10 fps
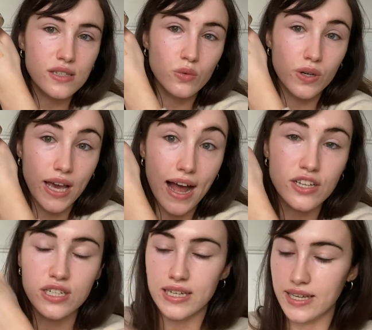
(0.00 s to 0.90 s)
to what it
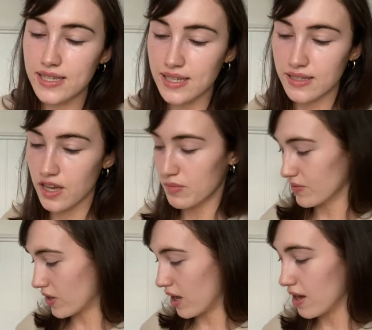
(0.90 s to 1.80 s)
actually is in terms
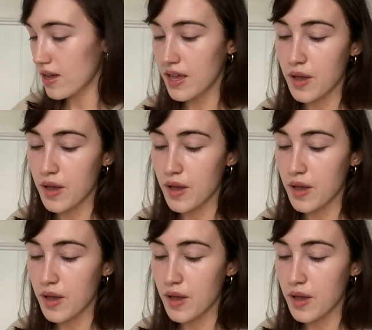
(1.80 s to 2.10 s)
of colour.